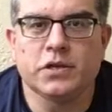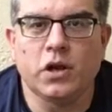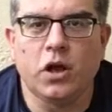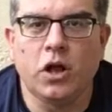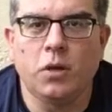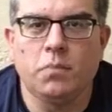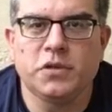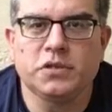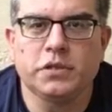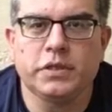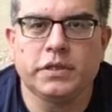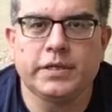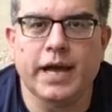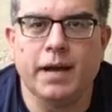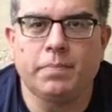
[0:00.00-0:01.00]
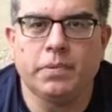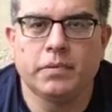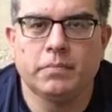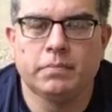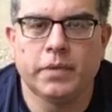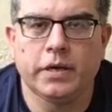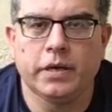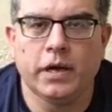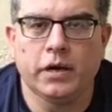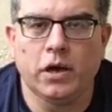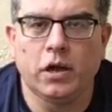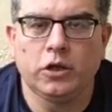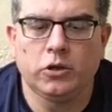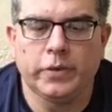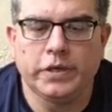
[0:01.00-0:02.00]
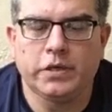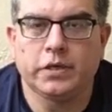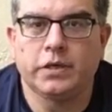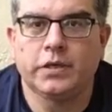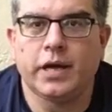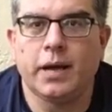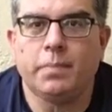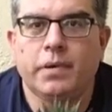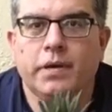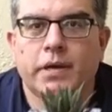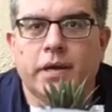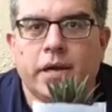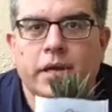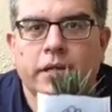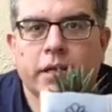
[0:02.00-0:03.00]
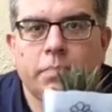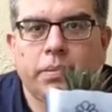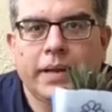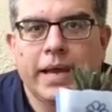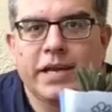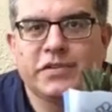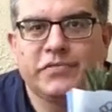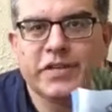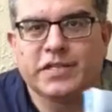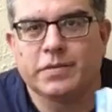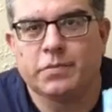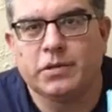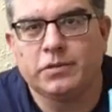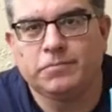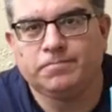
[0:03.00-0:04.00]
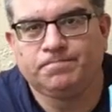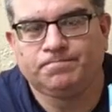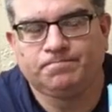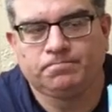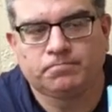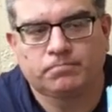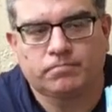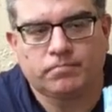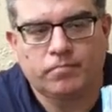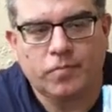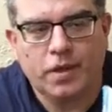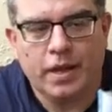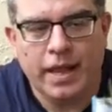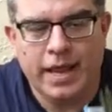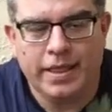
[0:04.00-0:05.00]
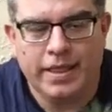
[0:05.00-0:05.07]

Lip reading: almost to the top, but not all the way to the top. The plant is visible. And